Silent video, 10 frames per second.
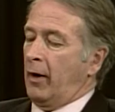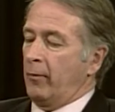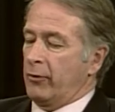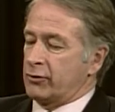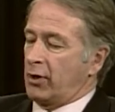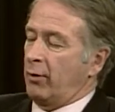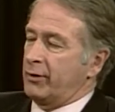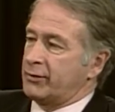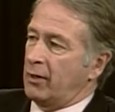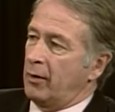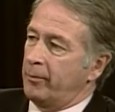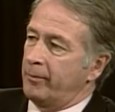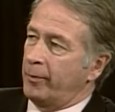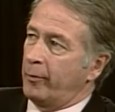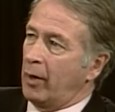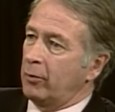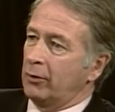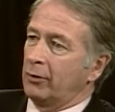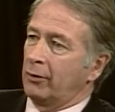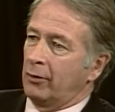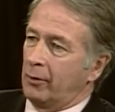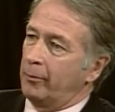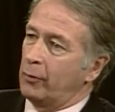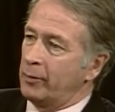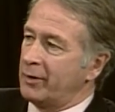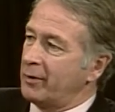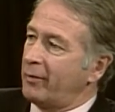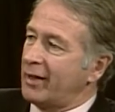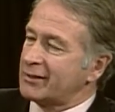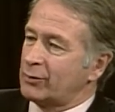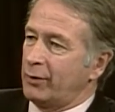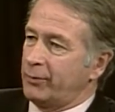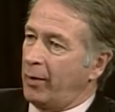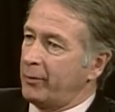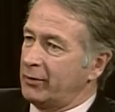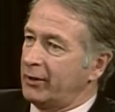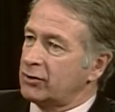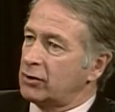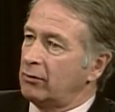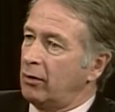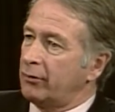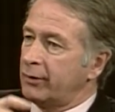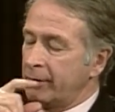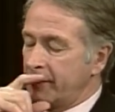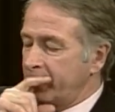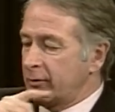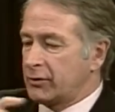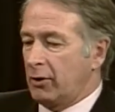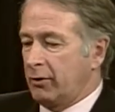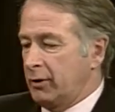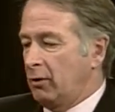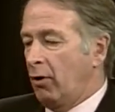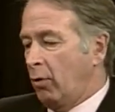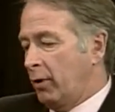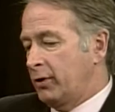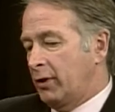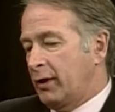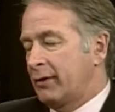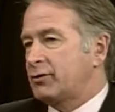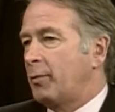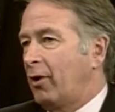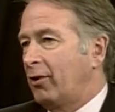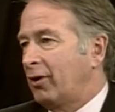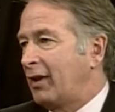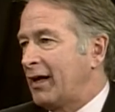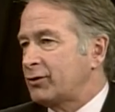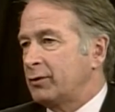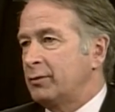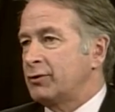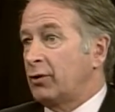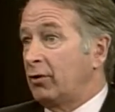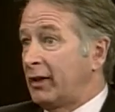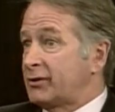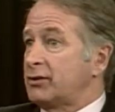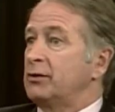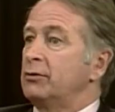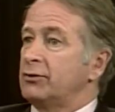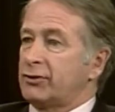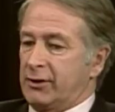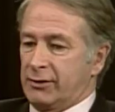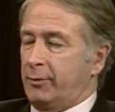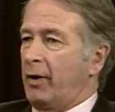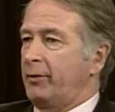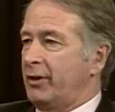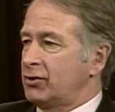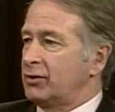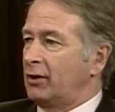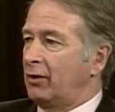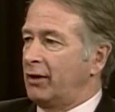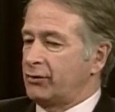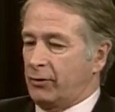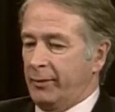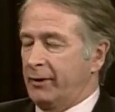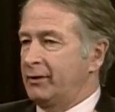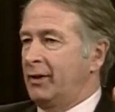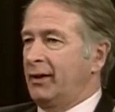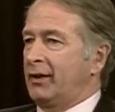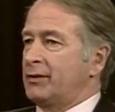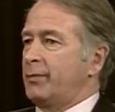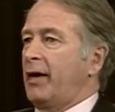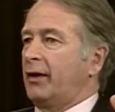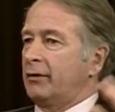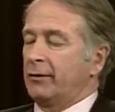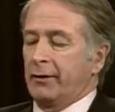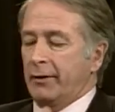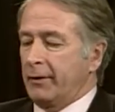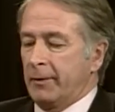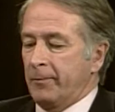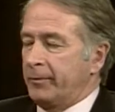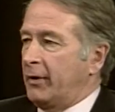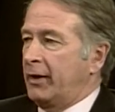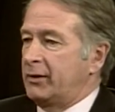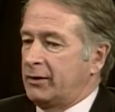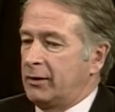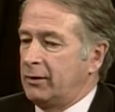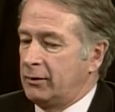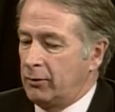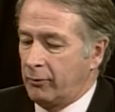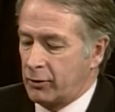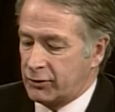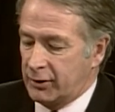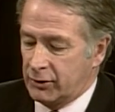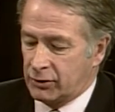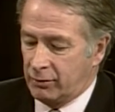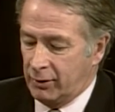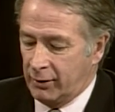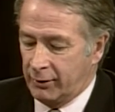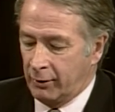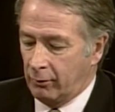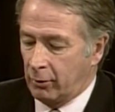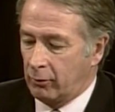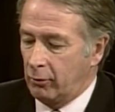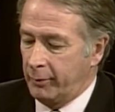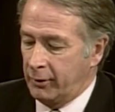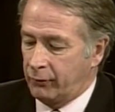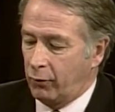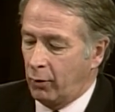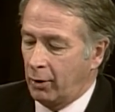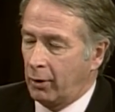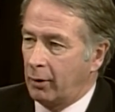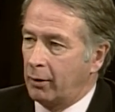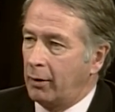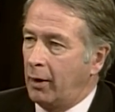There's always a bubble or a boom and a bust with population growth. So you know where you're gonna have smaller classrooms or less schools because the population declines for a bit and then it gets back. And yet universities treated their recruitment for